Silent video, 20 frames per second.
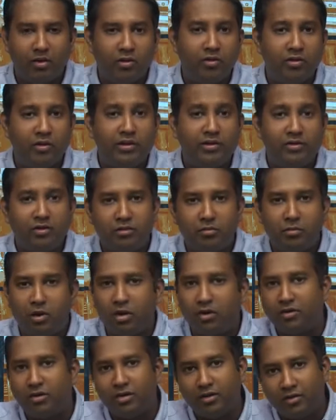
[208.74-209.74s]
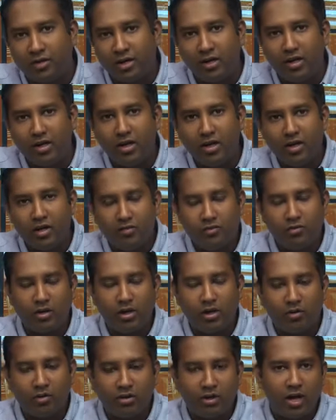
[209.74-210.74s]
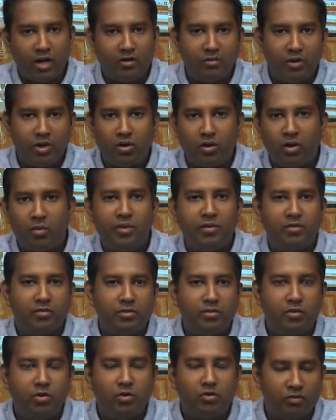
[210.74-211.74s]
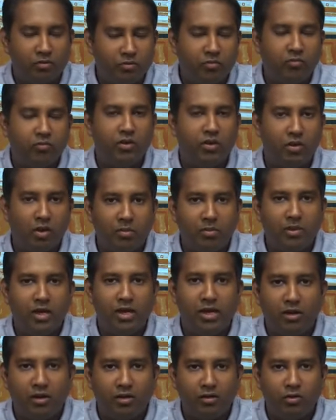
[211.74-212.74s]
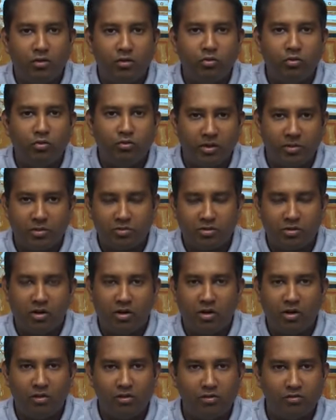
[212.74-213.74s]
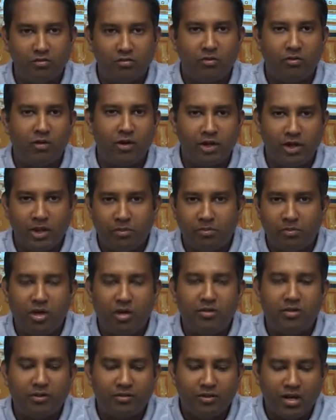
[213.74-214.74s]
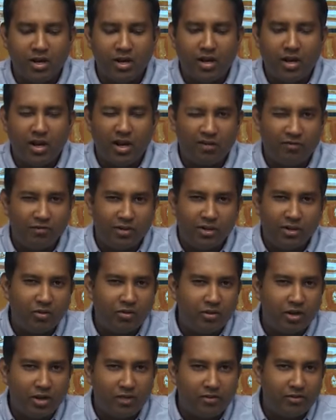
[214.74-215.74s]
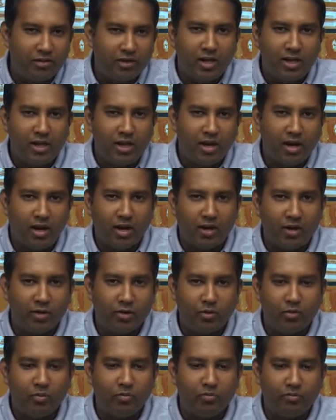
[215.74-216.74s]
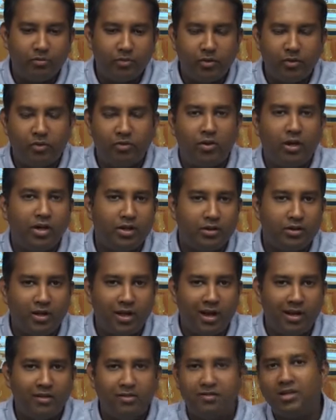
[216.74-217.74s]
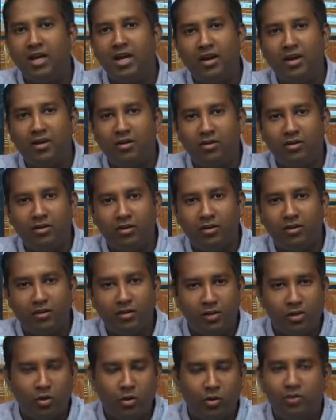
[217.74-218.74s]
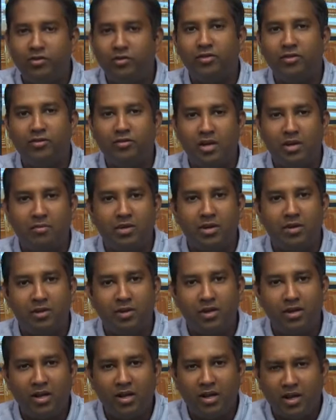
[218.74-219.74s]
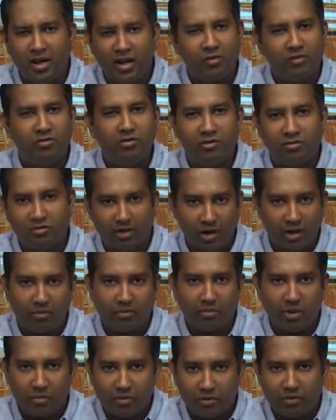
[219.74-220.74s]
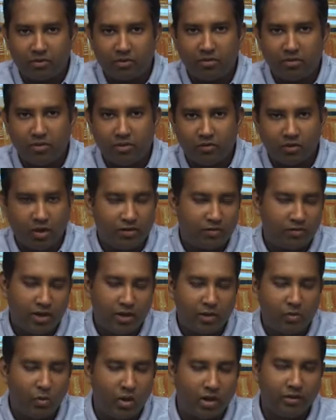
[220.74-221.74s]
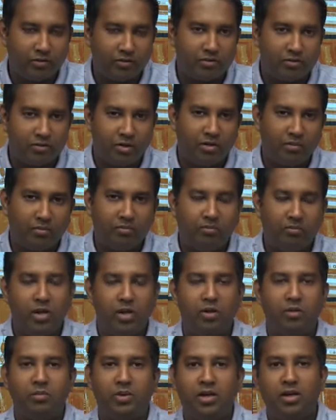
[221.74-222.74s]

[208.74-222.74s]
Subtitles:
research project, right? So in our graduate operating system courses, we normally do semester-long sort of deep projects, and without that, it's really hard to understand the OS at the same level as just reading papers. So that's really why this is not meant to